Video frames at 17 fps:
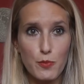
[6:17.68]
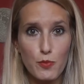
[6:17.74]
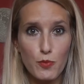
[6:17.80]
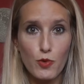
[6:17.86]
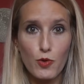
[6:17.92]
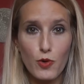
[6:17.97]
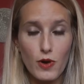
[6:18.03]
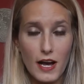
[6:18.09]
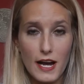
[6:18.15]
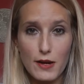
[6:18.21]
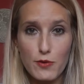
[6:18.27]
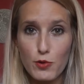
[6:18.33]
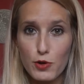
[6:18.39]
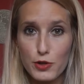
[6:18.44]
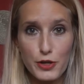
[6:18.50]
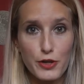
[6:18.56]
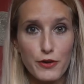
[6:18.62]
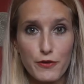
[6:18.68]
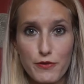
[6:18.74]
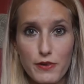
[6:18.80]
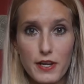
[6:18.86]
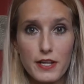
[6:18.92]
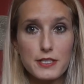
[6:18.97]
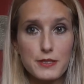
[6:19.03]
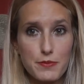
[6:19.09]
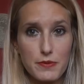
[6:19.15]
more like what you've
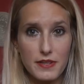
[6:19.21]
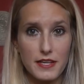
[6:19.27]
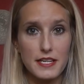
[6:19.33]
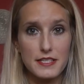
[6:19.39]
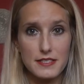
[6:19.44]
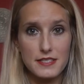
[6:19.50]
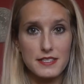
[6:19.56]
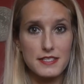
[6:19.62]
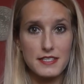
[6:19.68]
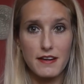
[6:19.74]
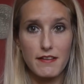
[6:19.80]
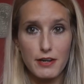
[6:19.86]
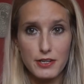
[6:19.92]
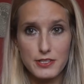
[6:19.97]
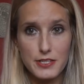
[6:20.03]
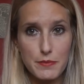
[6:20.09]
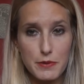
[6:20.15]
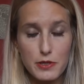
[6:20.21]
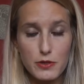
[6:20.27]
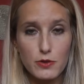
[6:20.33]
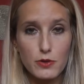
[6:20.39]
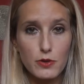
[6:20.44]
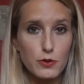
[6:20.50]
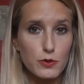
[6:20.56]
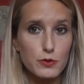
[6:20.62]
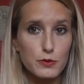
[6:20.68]
learned is a
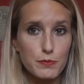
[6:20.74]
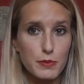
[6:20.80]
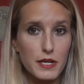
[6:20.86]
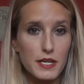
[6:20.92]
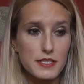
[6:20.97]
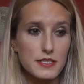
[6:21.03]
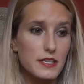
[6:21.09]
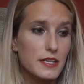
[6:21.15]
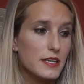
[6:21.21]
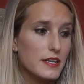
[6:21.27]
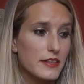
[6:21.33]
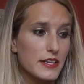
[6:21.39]
stereotypical alt person.